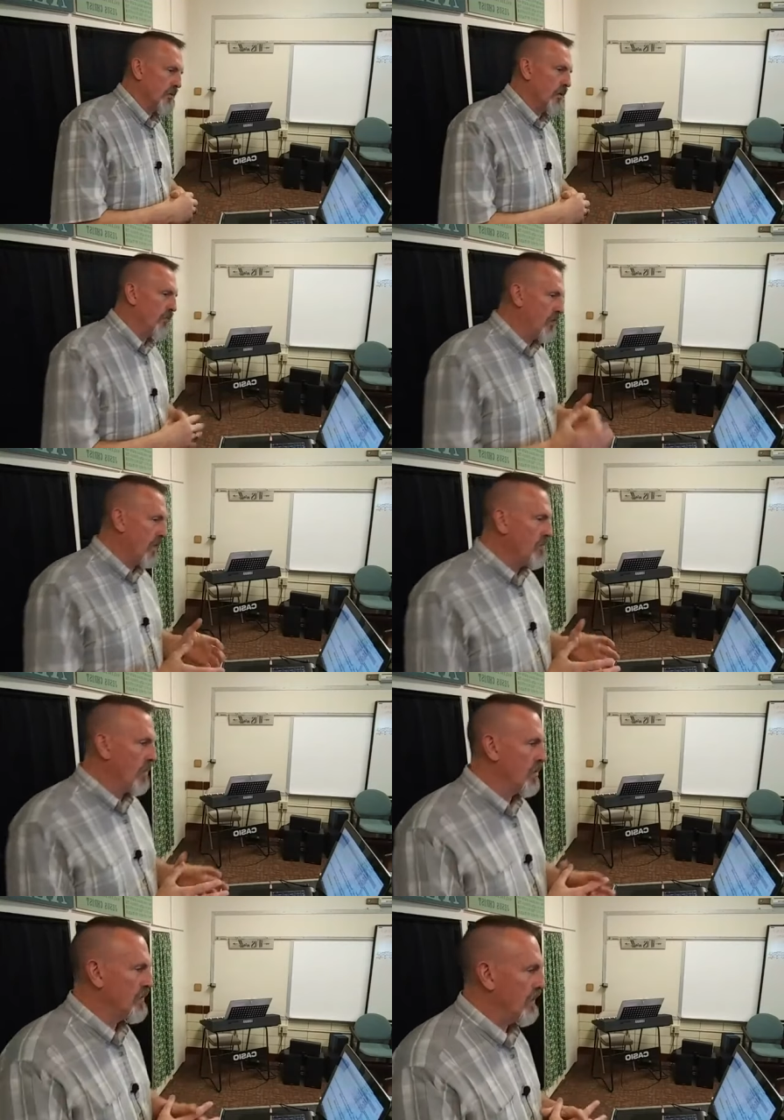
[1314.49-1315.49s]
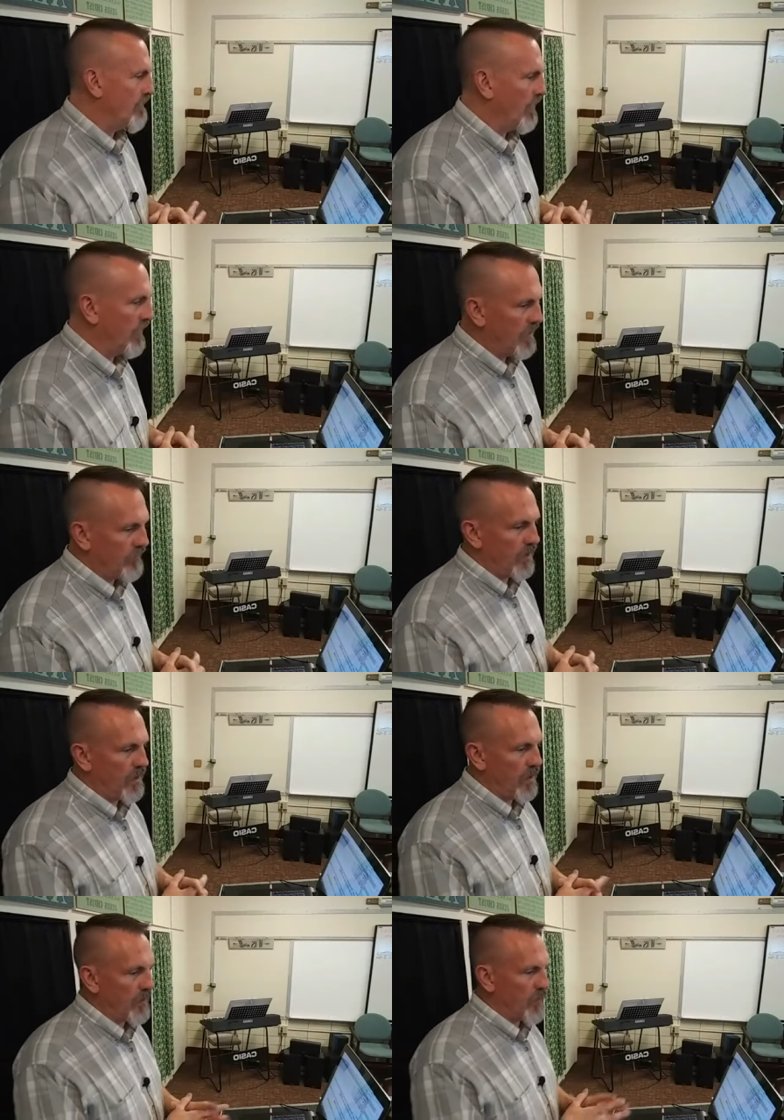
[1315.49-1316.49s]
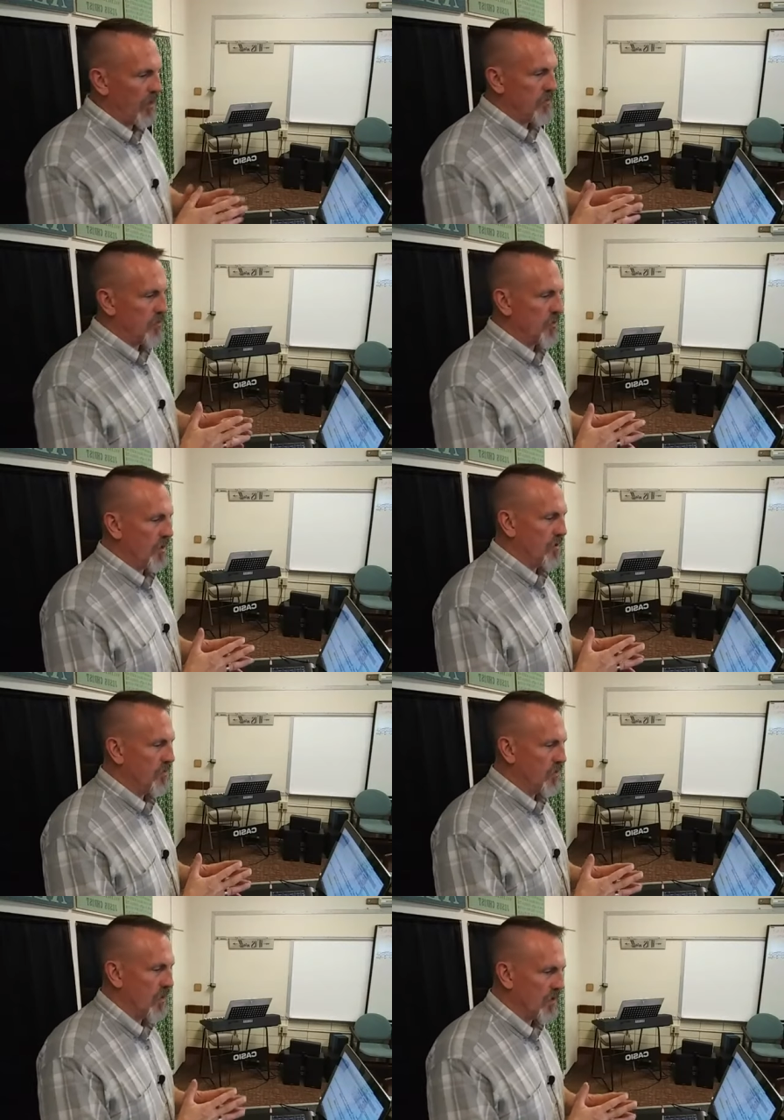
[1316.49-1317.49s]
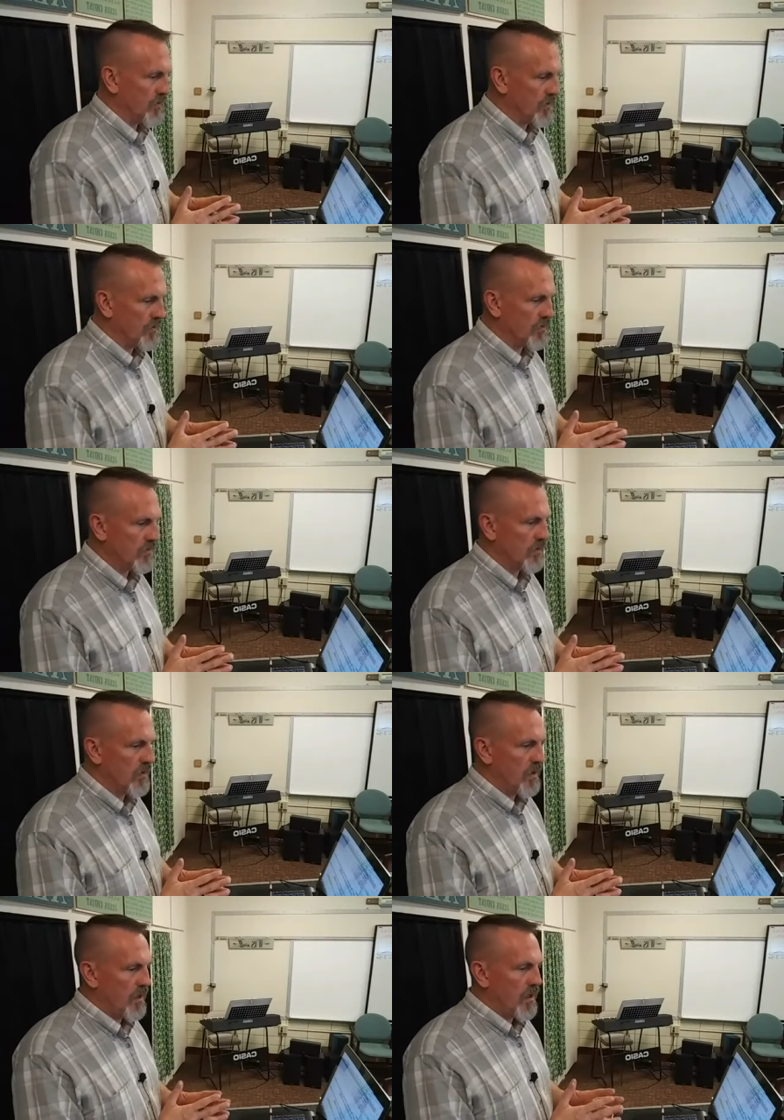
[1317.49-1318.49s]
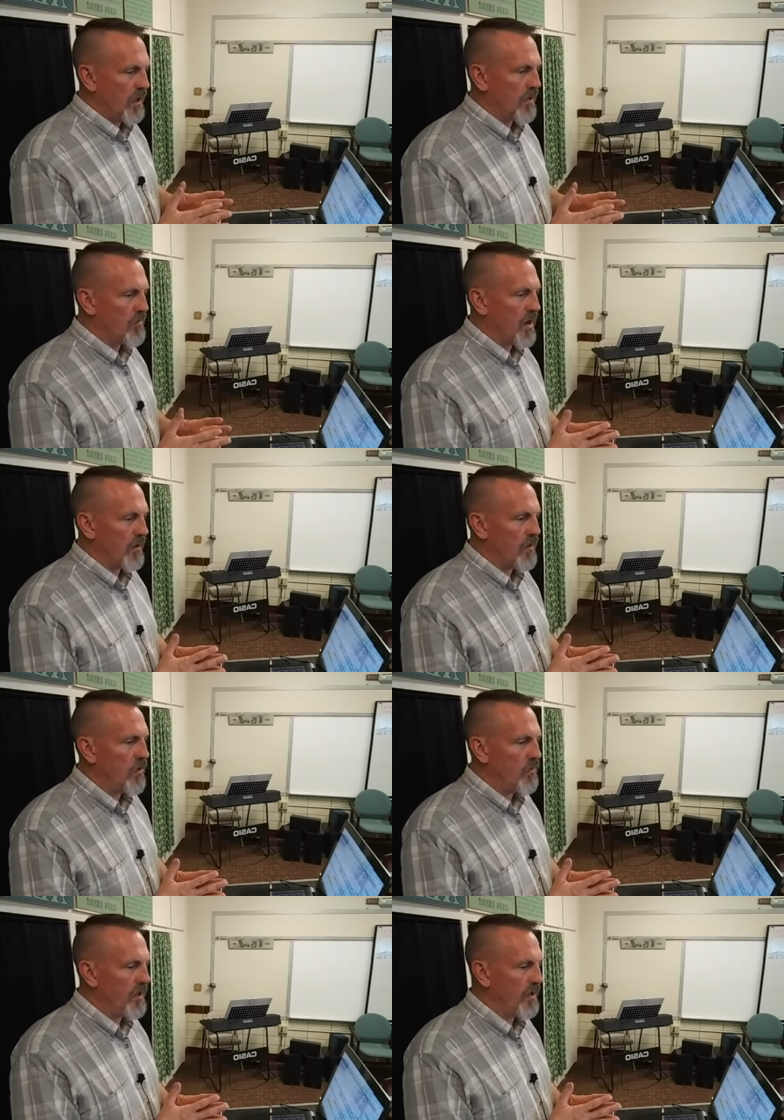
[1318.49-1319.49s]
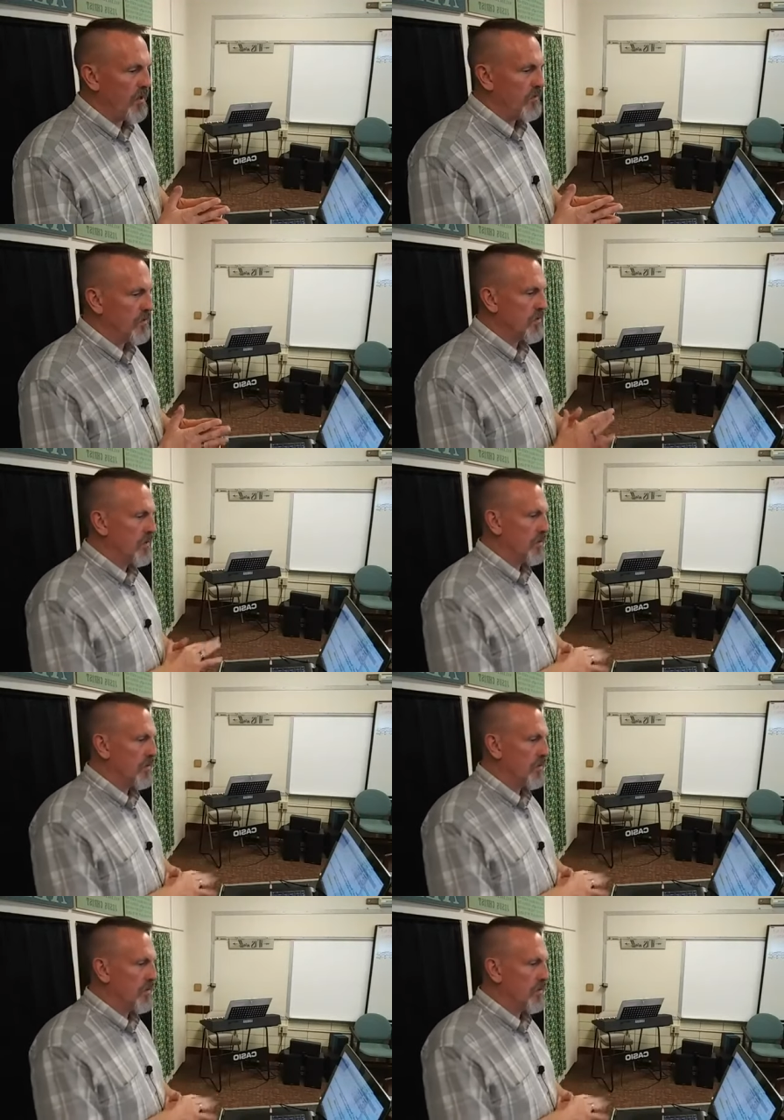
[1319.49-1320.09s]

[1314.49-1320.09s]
of great mercy, forgiving iniquity and transgressions, and by no means